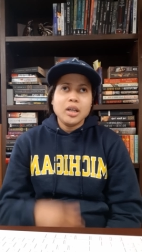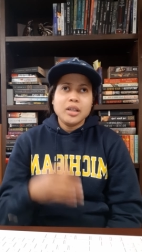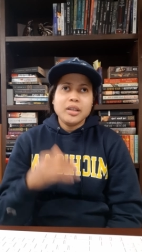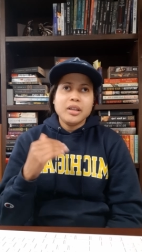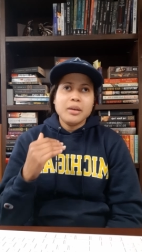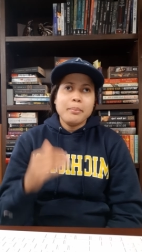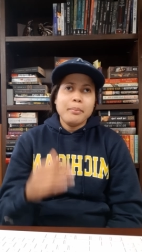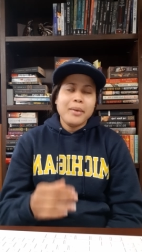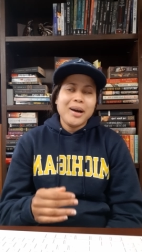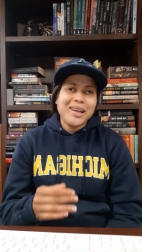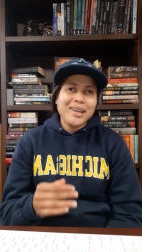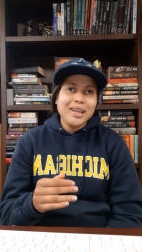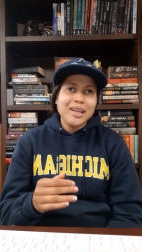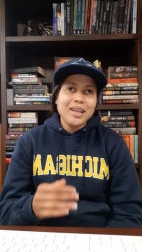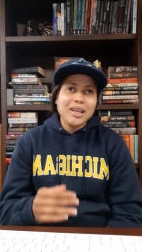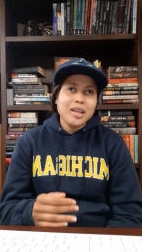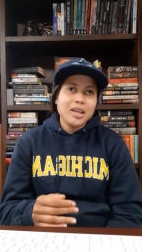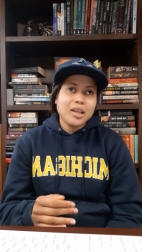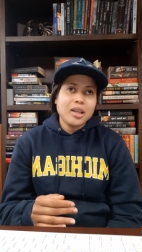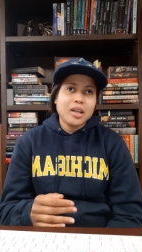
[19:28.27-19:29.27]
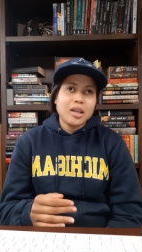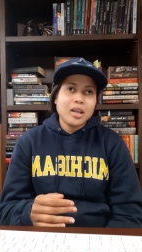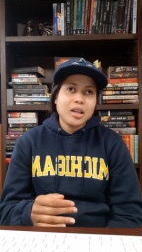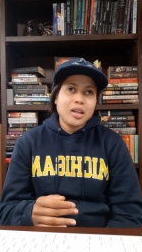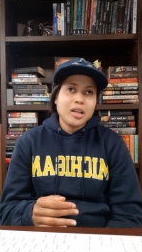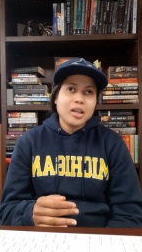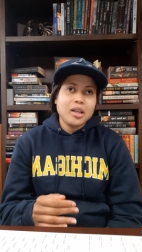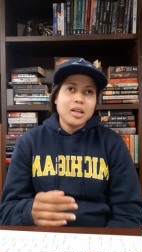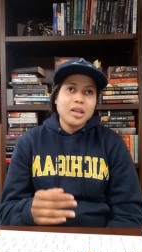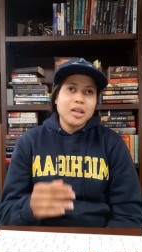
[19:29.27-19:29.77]
the money
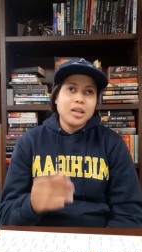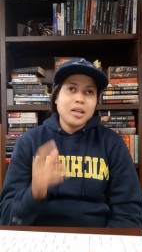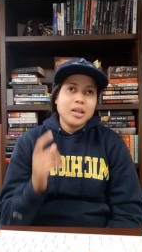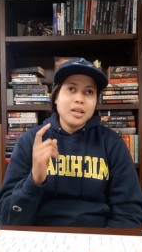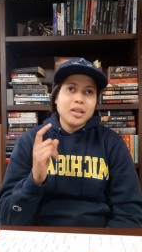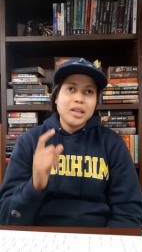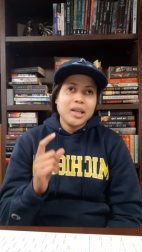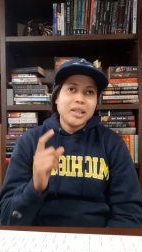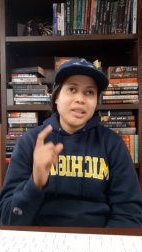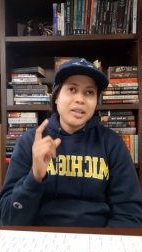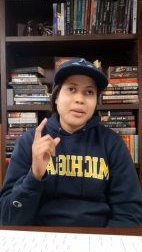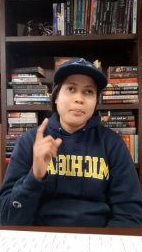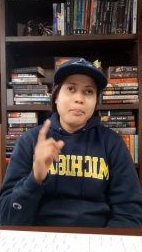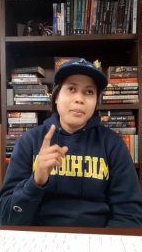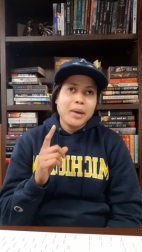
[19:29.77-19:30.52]
doesn't